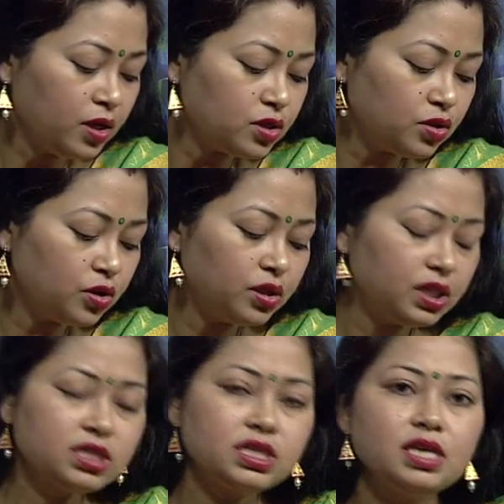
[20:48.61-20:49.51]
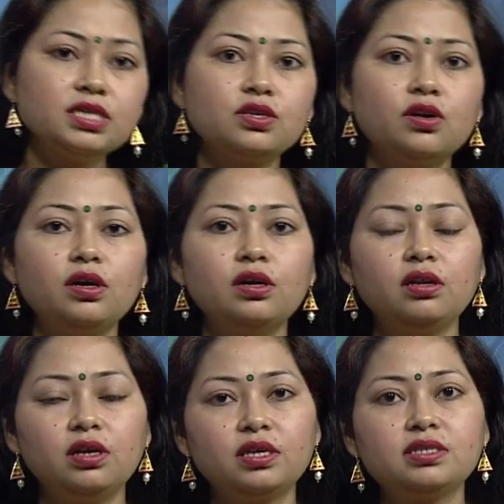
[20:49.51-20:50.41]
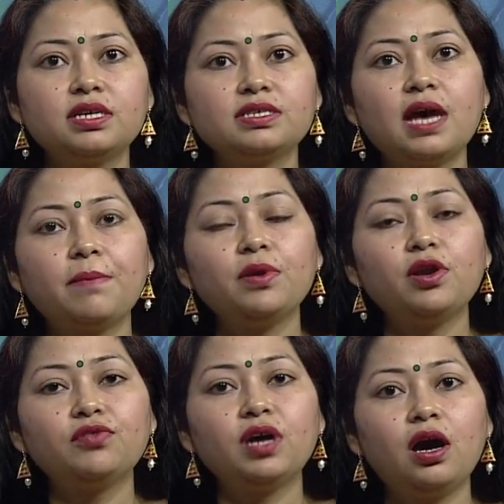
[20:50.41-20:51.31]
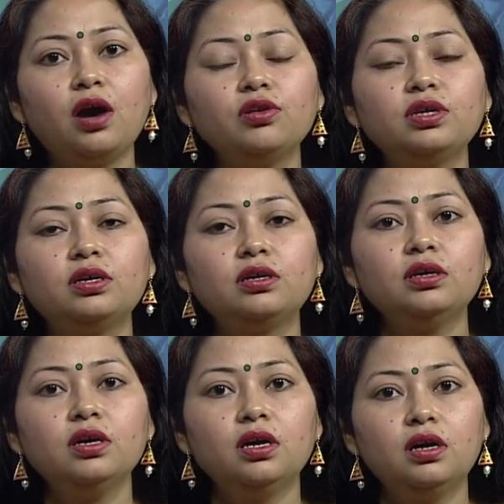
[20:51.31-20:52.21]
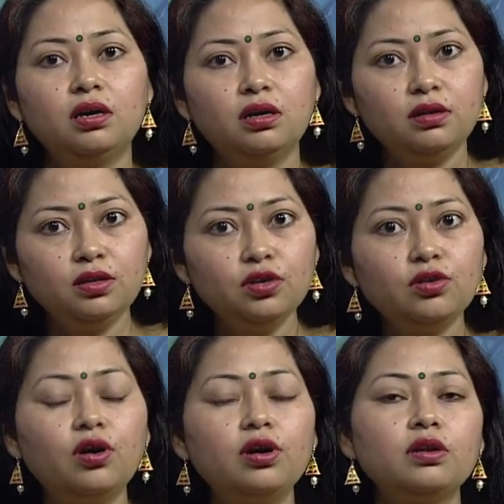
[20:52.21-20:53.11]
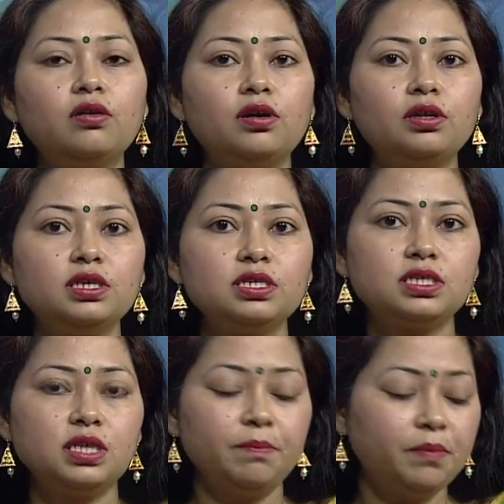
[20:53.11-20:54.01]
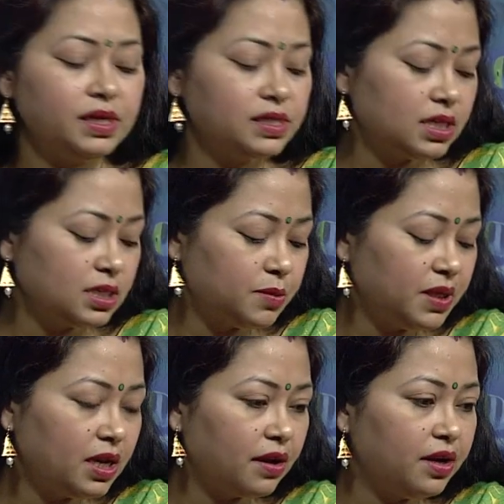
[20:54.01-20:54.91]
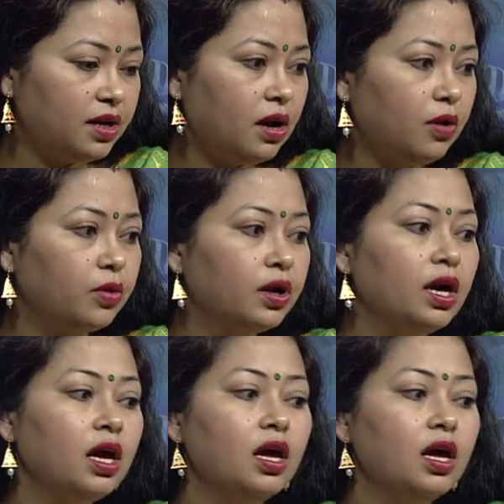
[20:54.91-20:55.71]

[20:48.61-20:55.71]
So, this is uh, uh the example of the how the uh, neuron or this impulse is being carried out.